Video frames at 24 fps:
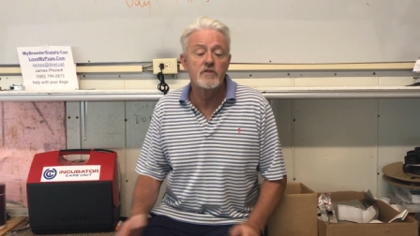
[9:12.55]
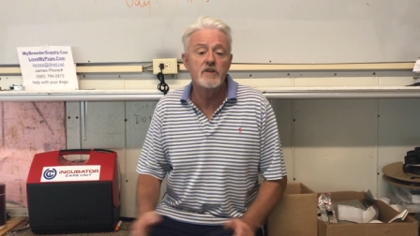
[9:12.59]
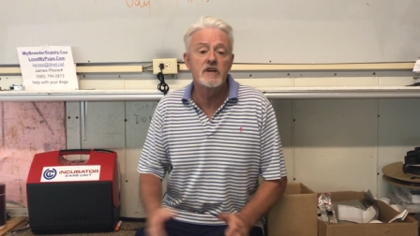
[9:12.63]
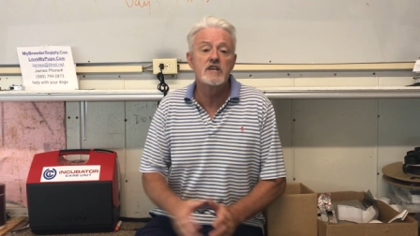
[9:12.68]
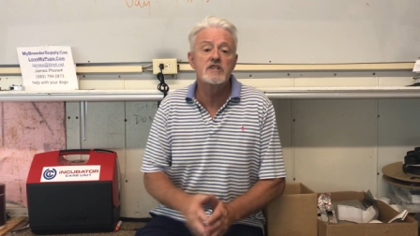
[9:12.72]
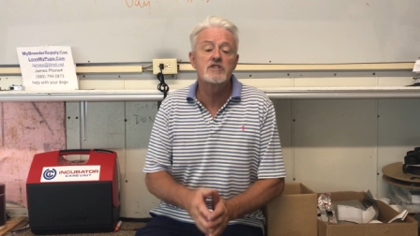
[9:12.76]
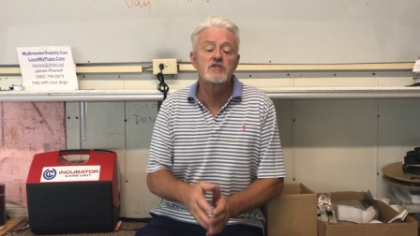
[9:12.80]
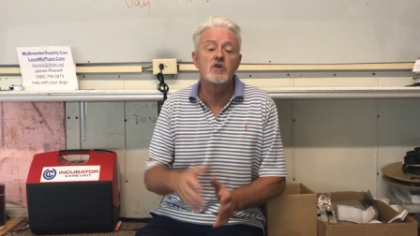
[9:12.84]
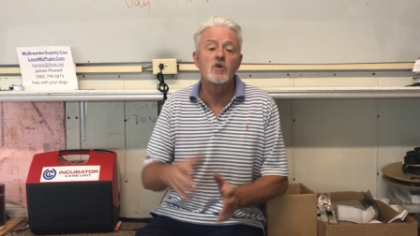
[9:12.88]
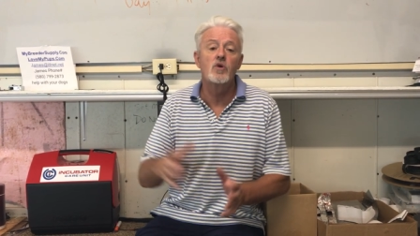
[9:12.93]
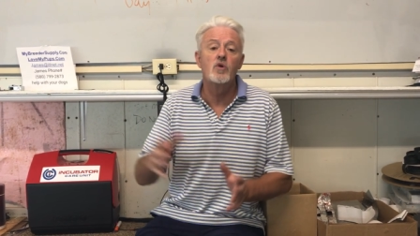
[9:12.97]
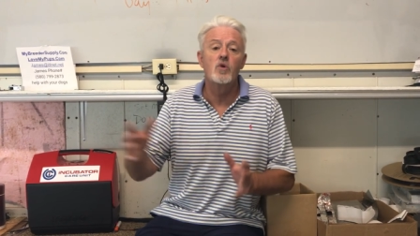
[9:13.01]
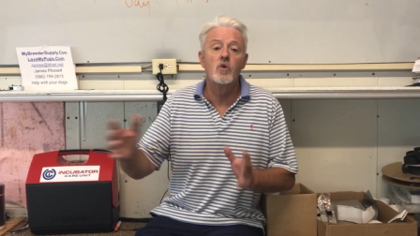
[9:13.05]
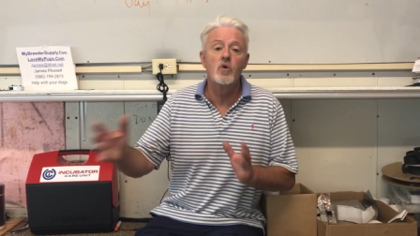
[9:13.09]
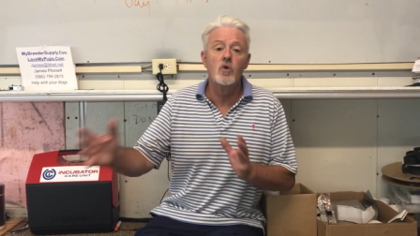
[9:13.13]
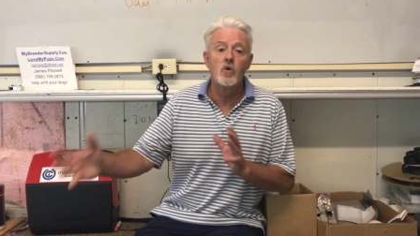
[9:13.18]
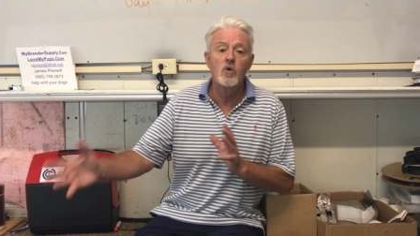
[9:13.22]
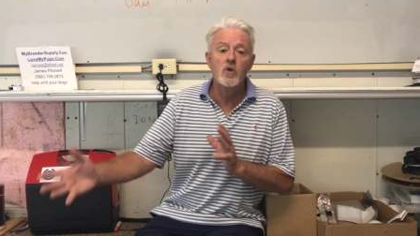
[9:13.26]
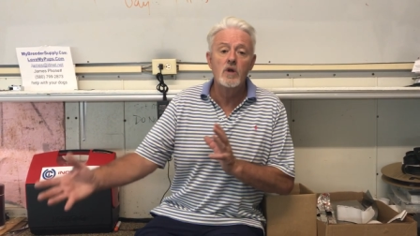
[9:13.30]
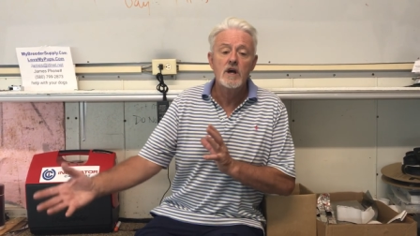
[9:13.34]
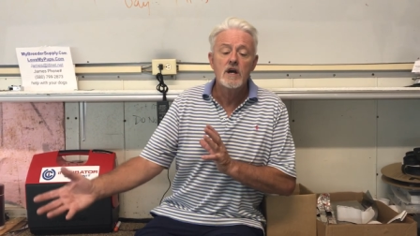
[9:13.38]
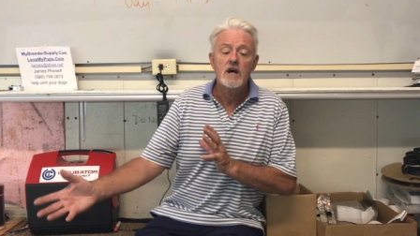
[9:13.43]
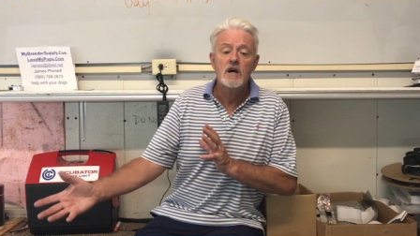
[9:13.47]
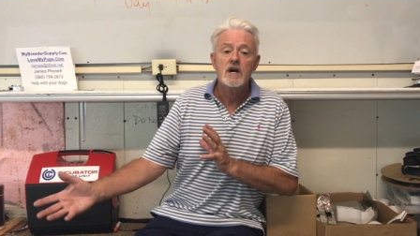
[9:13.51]
These are
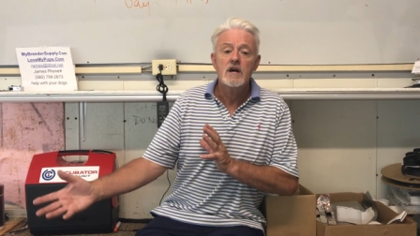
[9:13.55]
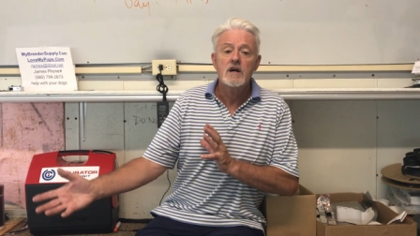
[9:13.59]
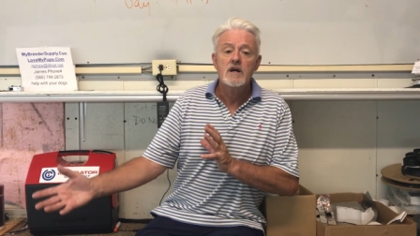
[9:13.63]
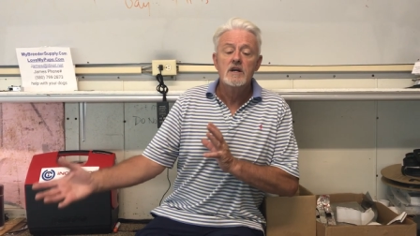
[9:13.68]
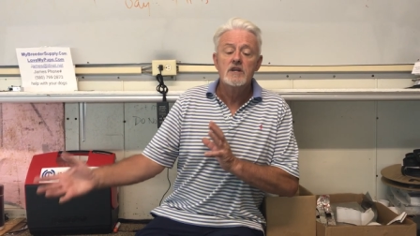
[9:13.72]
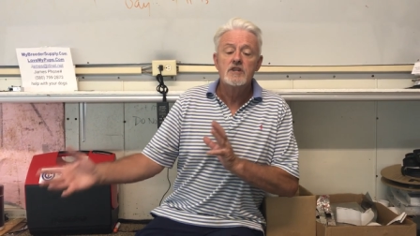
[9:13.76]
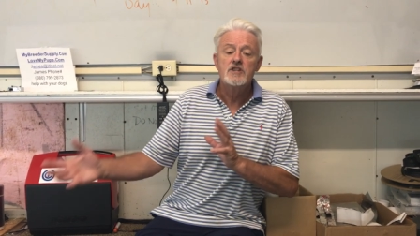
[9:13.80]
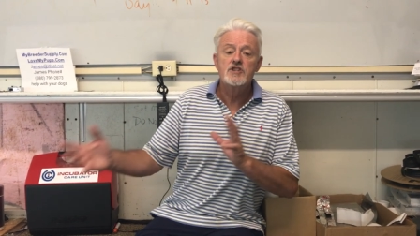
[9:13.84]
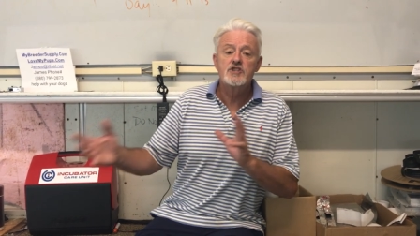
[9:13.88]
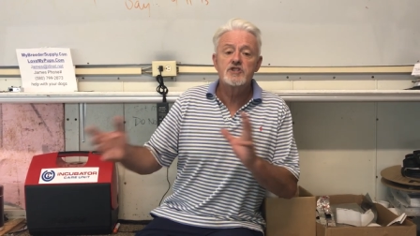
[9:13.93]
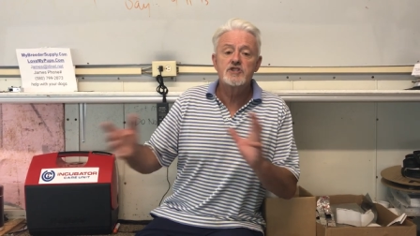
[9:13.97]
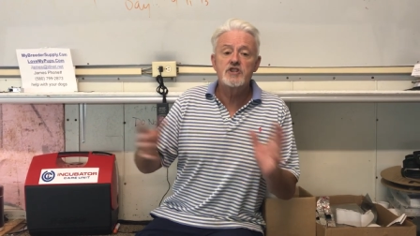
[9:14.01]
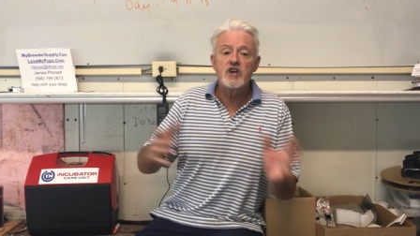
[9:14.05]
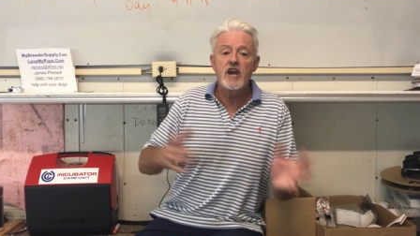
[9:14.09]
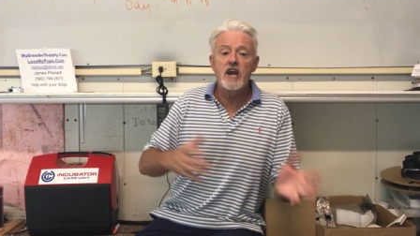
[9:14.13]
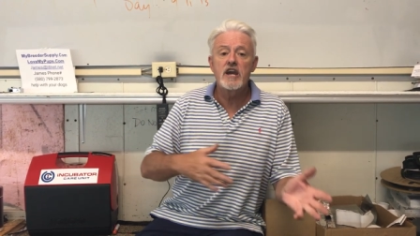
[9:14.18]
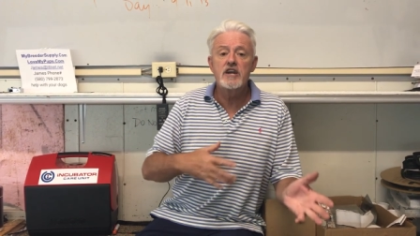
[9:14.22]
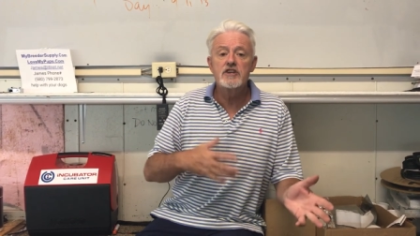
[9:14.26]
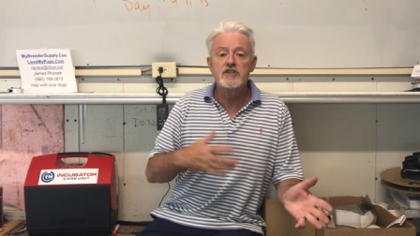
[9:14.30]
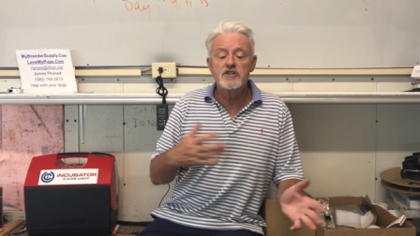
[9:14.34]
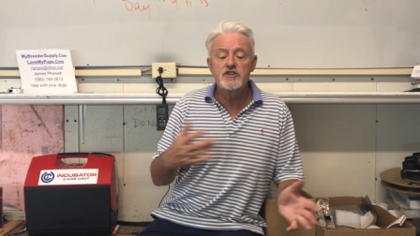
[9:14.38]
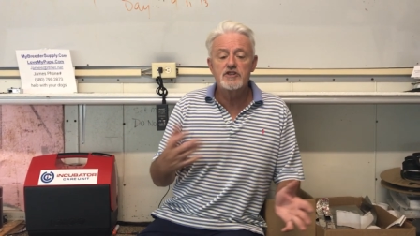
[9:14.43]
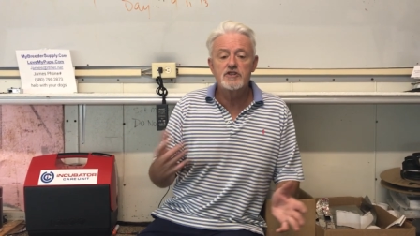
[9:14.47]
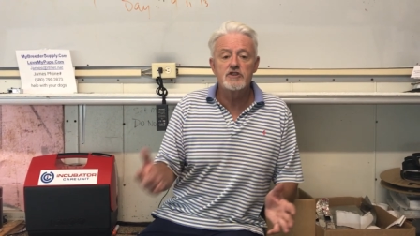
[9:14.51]
all
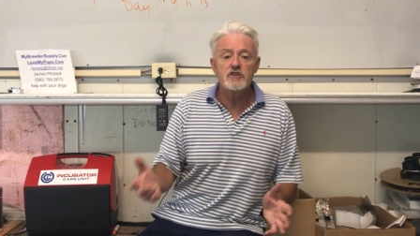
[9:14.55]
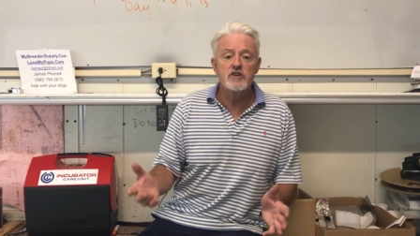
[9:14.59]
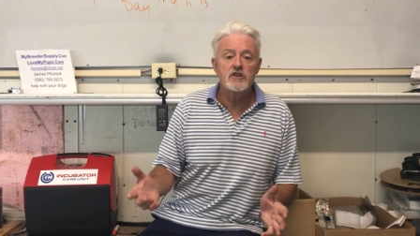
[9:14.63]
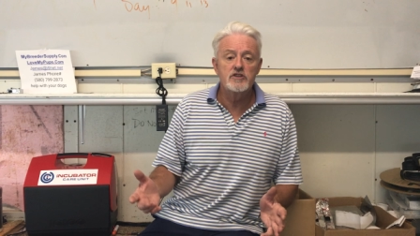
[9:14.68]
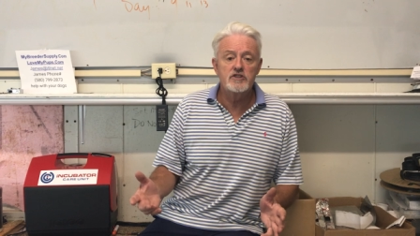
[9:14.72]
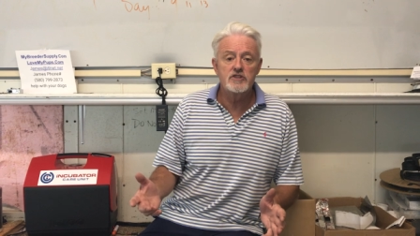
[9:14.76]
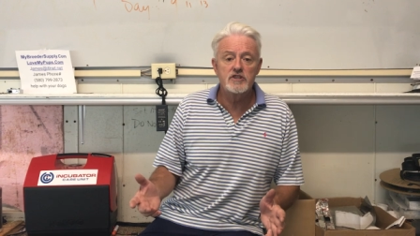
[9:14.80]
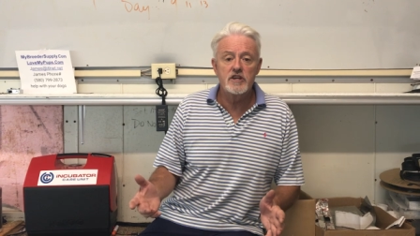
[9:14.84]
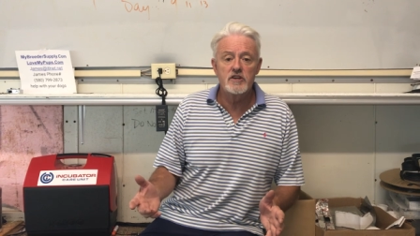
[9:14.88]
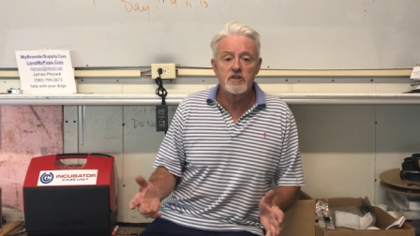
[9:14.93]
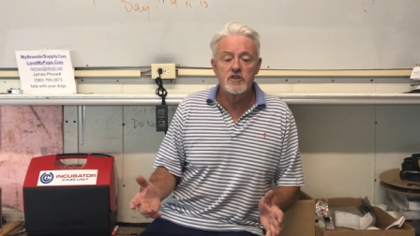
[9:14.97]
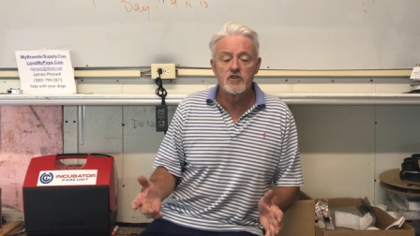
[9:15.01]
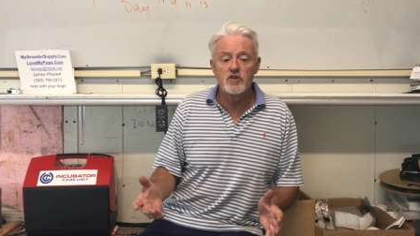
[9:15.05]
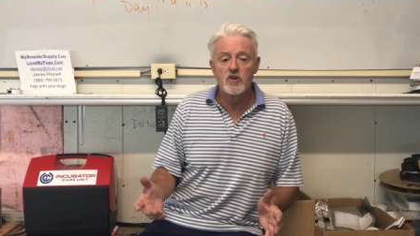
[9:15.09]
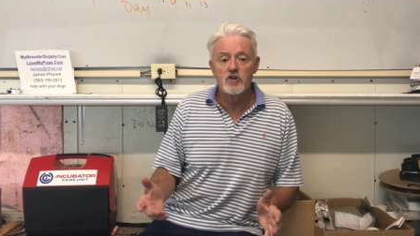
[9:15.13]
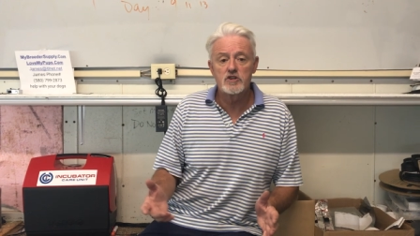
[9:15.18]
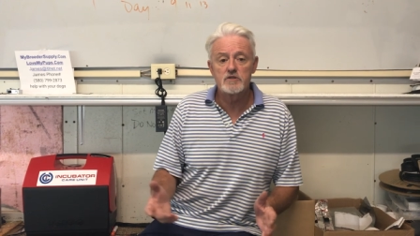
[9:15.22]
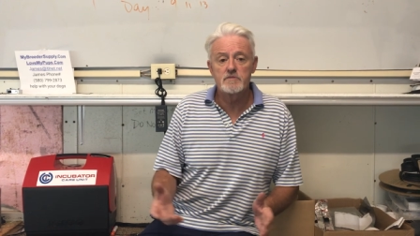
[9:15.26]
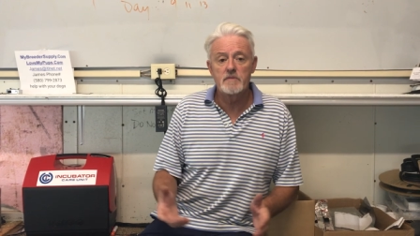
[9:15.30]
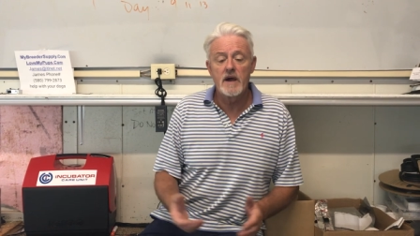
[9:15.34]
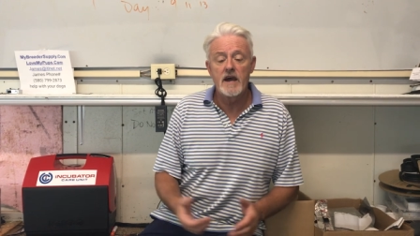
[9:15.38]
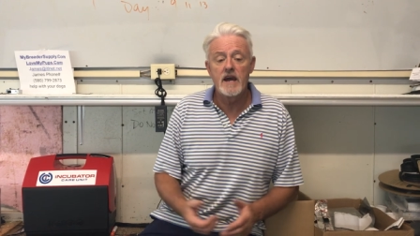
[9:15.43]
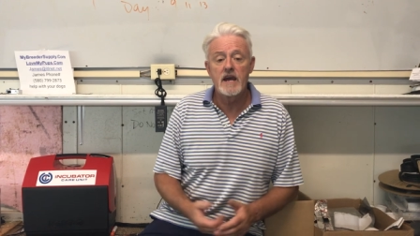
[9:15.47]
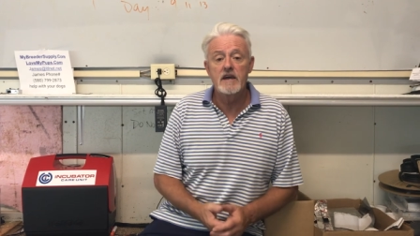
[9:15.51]
changes that you'd see in the
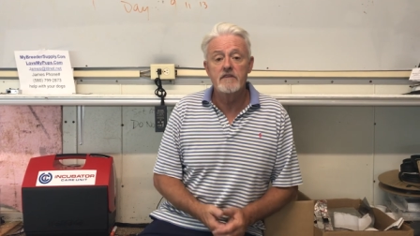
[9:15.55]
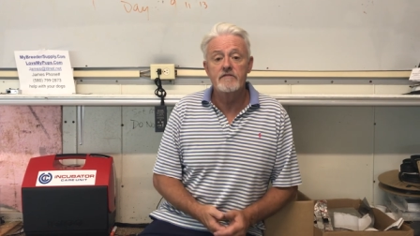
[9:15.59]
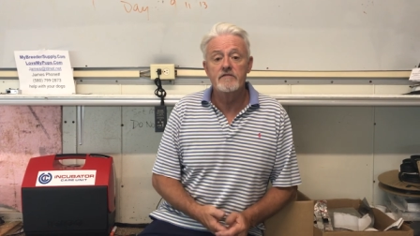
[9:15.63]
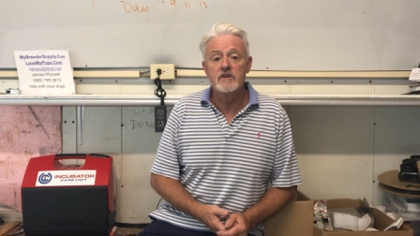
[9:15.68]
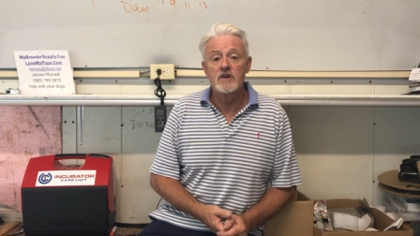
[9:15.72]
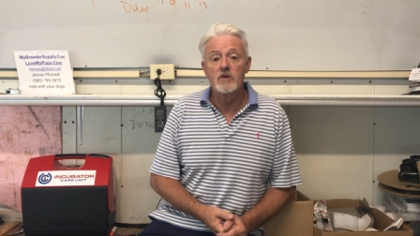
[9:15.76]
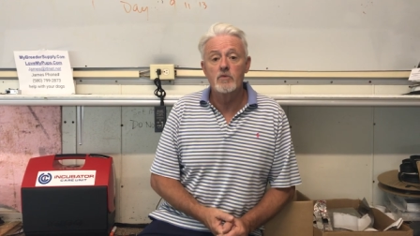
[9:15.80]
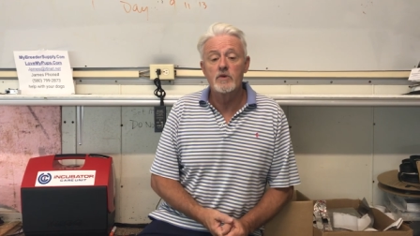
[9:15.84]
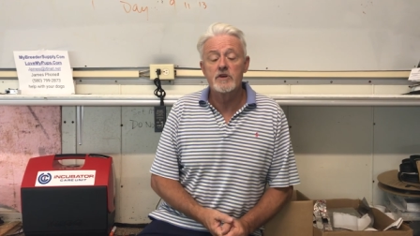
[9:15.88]
dog's behavior,